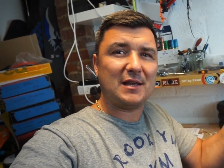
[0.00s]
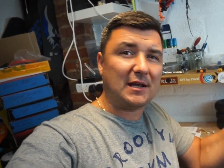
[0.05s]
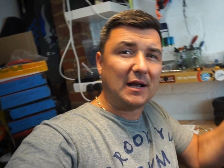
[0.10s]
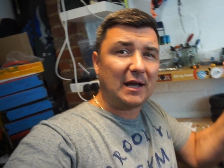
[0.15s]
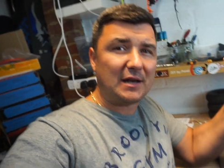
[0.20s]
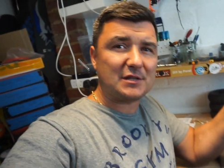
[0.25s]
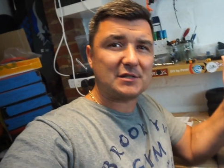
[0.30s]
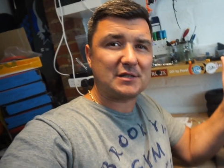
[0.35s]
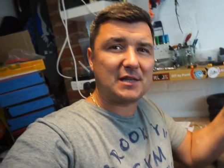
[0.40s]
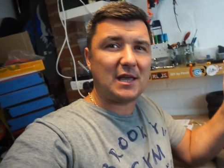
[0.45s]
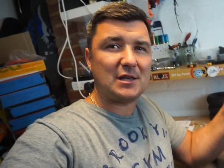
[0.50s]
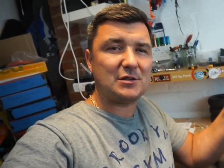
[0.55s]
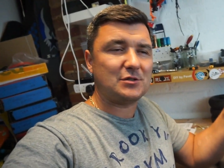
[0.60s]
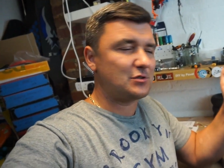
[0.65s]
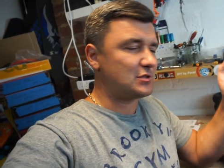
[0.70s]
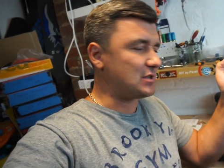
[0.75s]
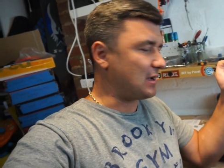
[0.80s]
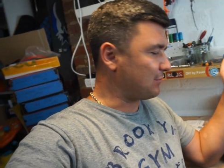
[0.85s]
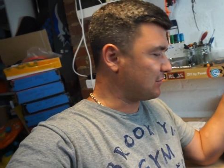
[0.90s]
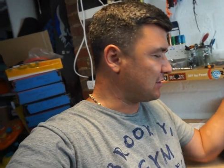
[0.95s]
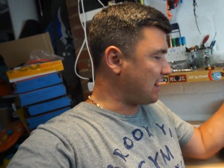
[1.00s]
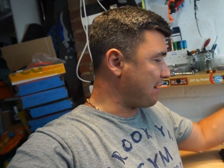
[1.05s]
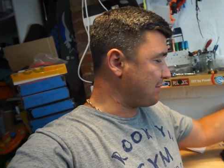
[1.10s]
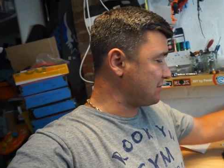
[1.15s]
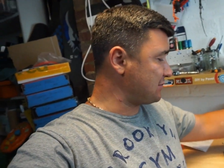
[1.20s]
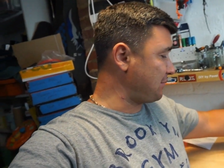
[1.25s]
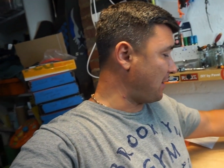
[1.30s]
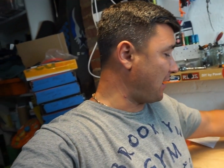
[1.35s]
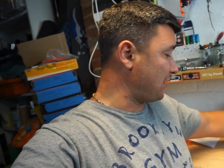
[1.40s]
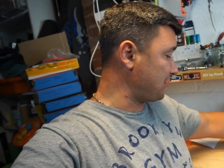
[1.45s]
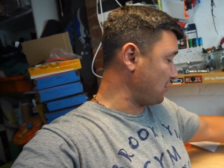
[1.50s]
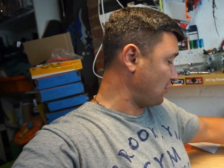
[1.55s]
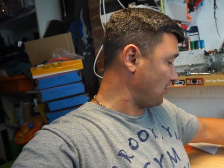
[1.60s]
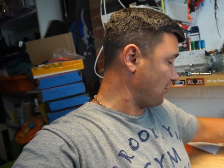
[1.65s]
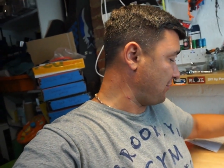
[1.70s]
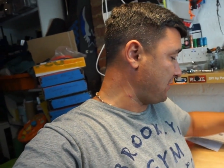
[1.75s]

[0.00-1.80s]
It kind of scares you sometimes, but